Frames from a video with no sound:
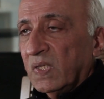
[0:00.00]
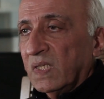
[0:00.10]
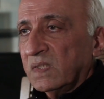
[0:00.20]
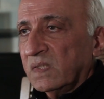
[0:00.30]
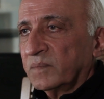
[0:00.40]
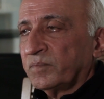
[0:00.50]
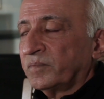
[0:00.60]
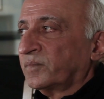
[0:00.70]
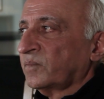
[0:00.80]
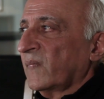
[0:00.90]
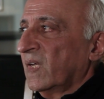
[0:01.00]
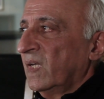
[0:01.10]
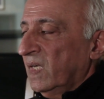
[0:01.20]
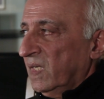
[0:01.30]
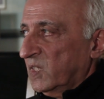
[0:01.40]
is.
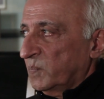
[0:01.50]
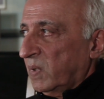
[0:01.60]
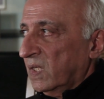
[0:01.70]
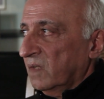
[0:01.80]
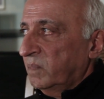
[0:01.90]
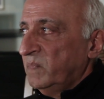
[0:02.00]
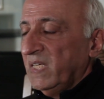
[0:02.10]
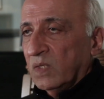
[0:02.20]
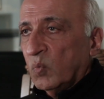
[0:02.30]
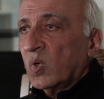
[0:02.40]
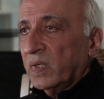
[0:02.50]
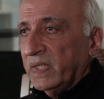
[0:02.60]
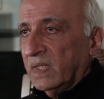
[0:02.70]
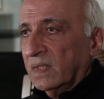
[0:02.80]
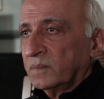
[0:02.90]
It's part of being a
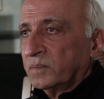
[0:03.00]
warrior.